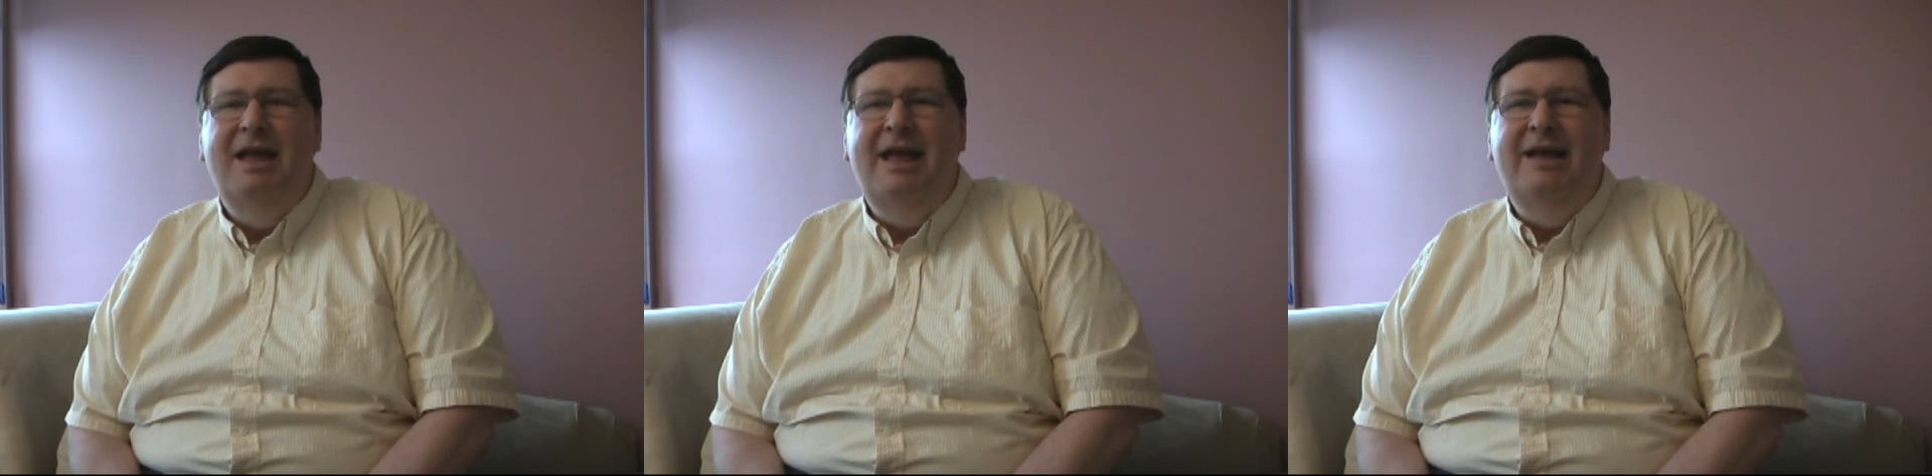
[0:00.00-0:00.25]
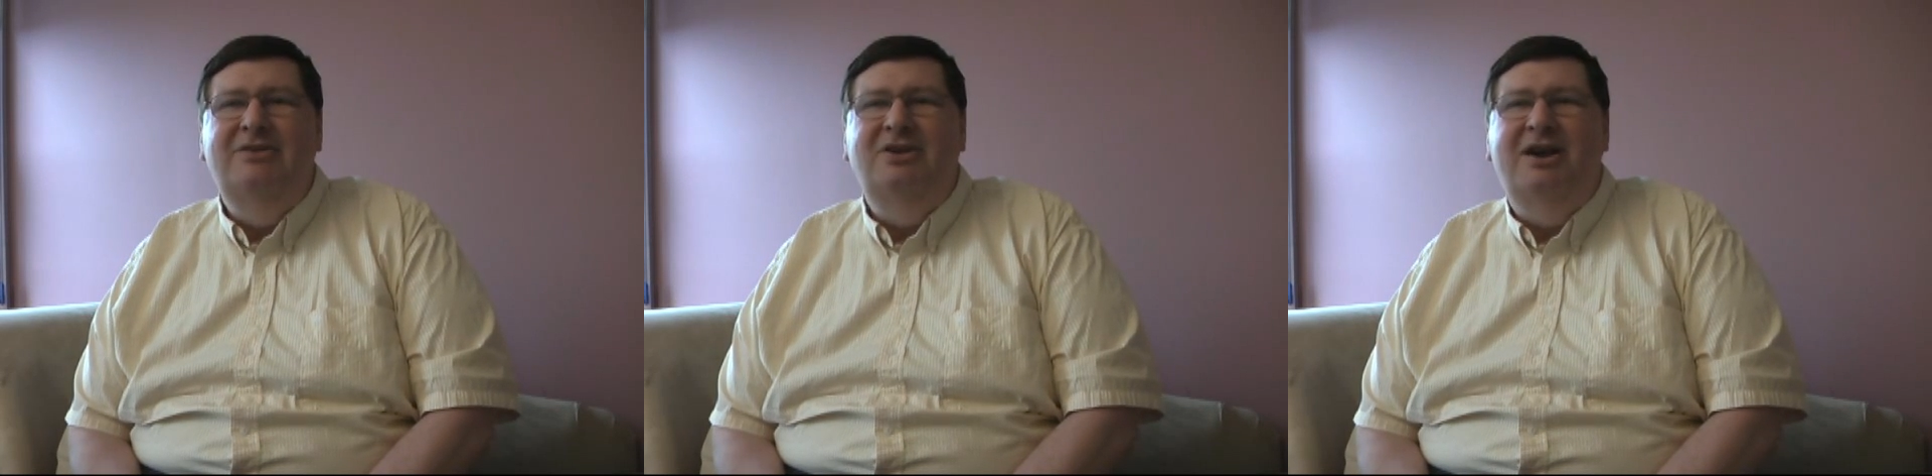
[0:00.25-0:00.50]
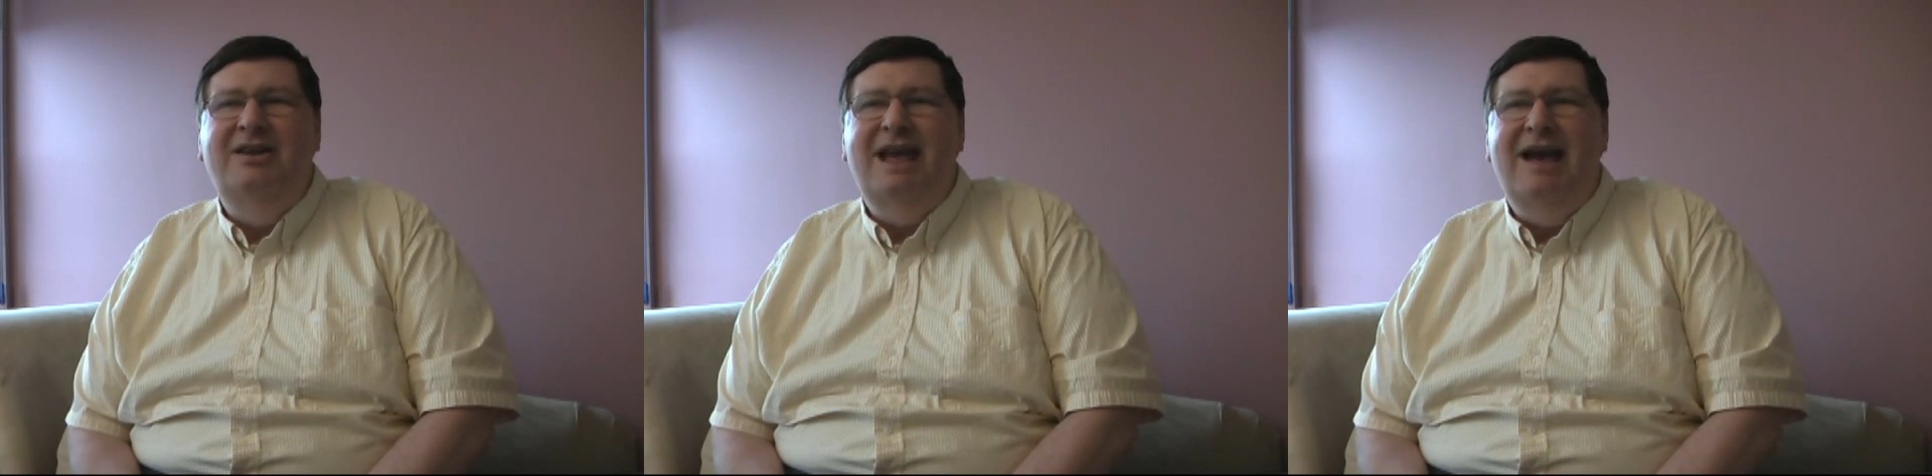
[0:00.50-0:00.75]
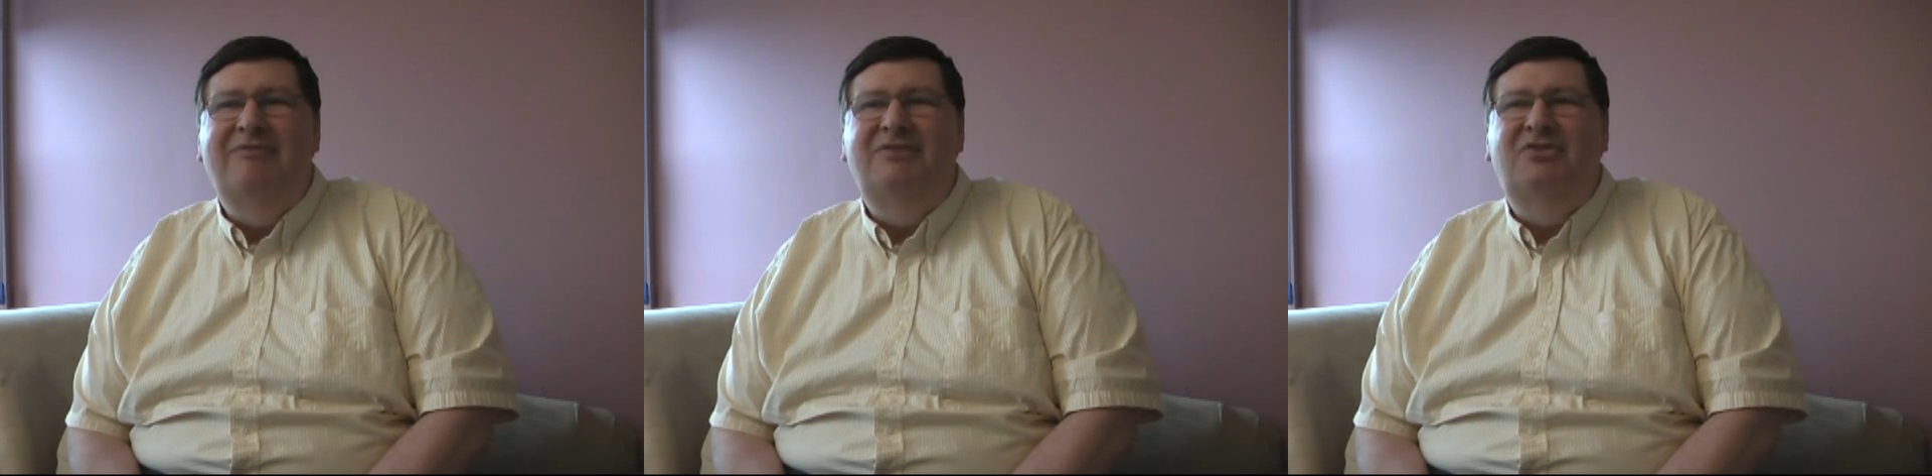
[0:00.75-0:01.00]

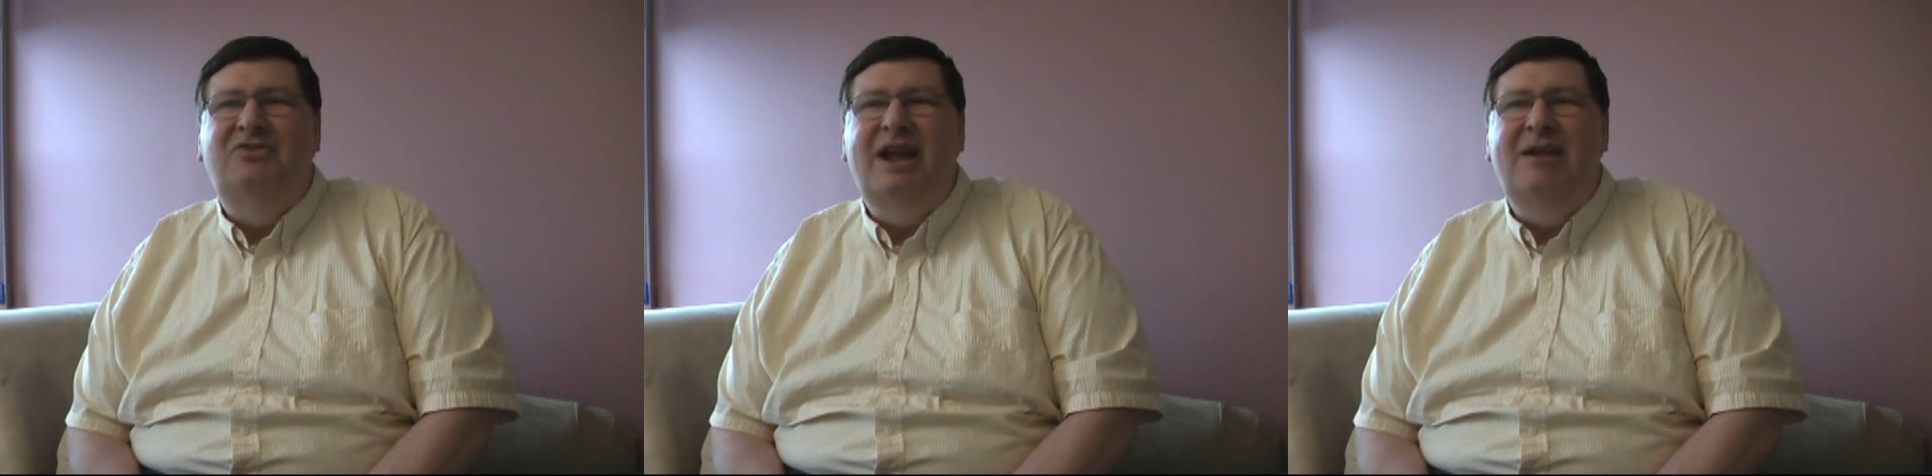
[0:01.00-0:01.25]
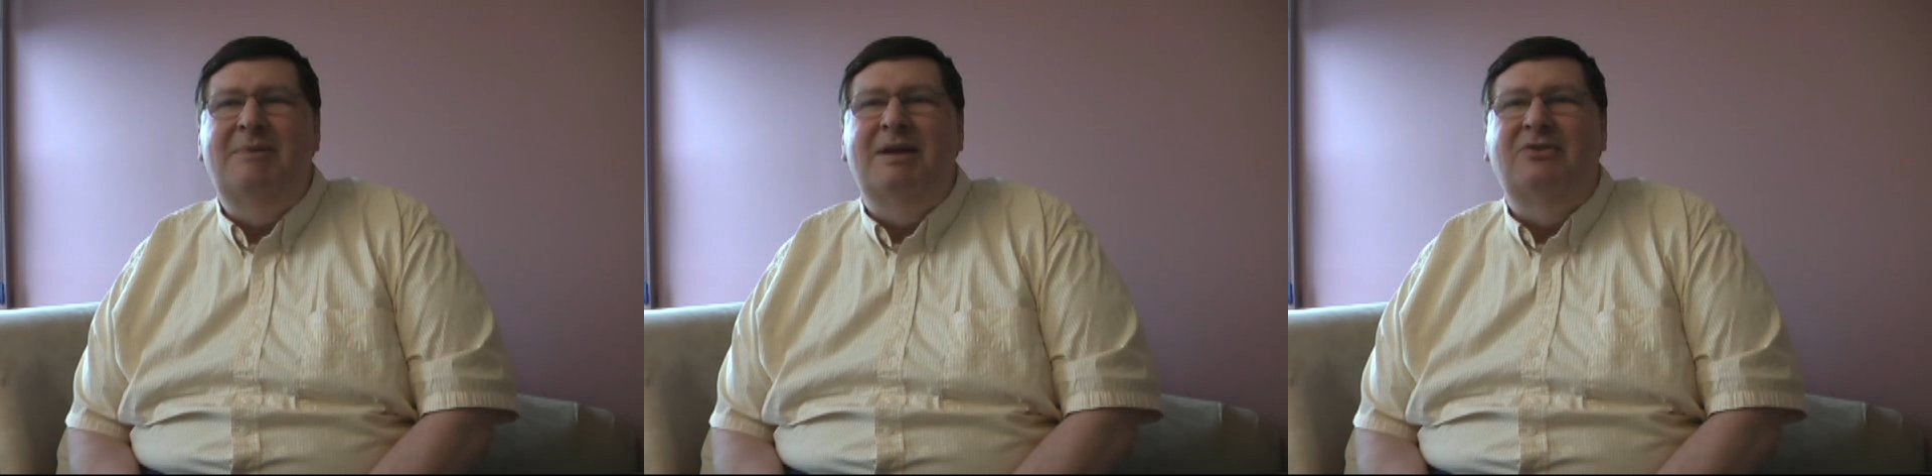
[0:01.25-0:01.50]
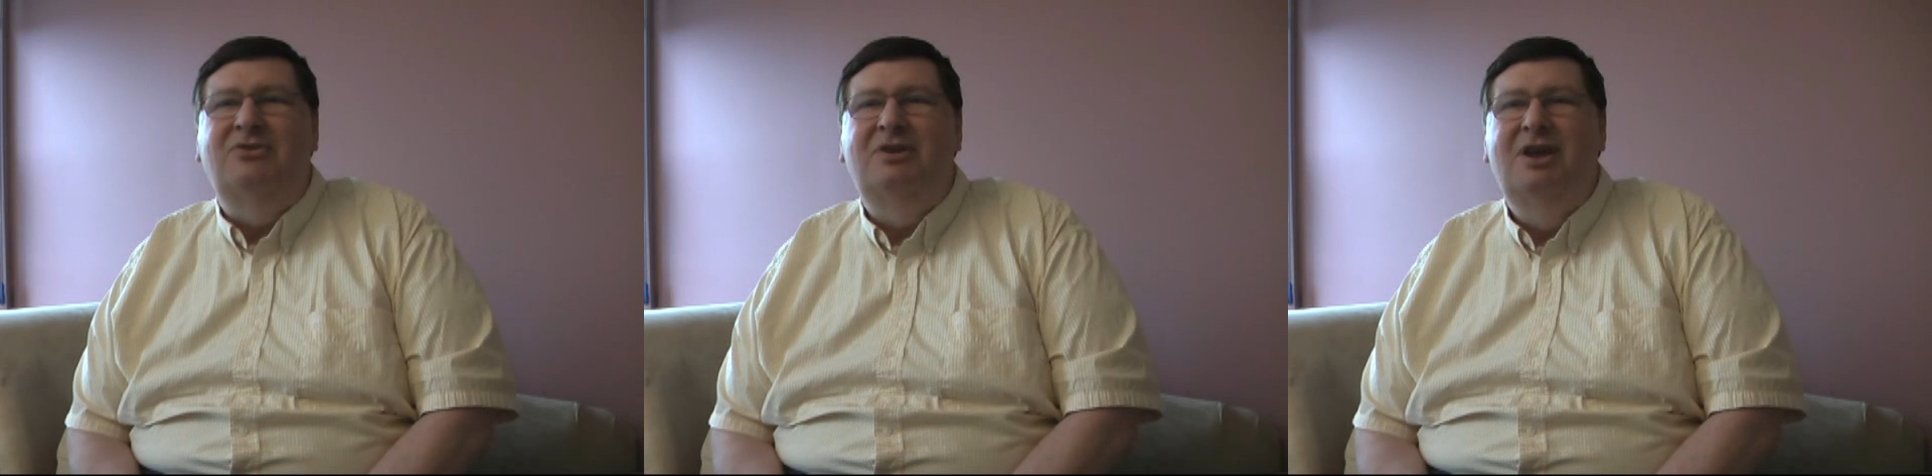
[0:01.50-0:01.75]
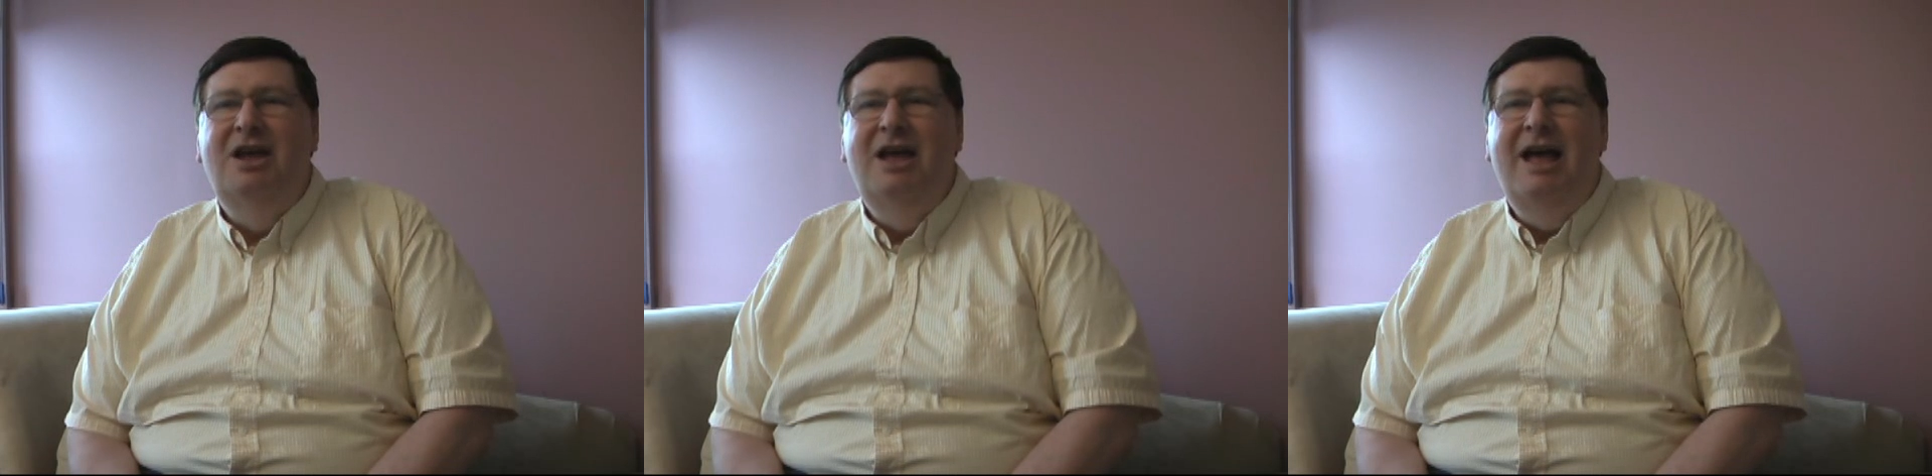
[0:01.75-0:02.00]
anti-NAFTA statements